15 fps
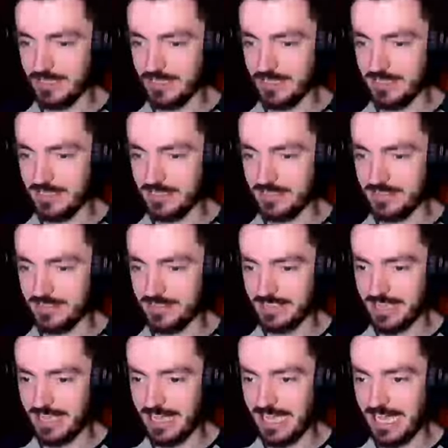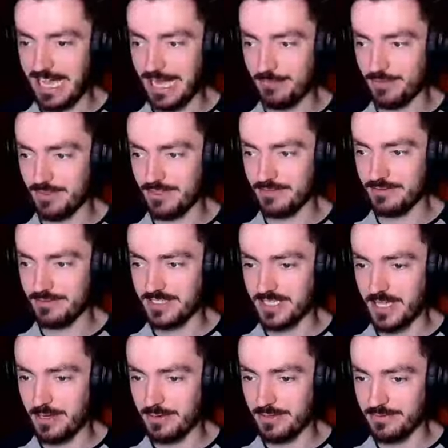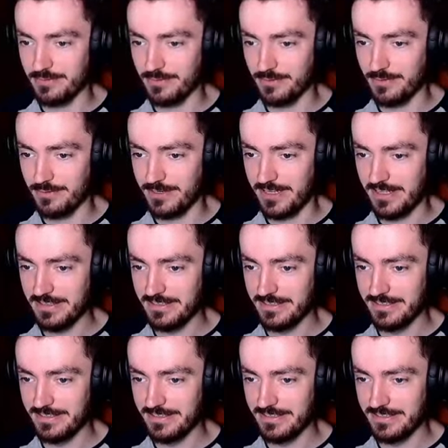is absolutely going for it.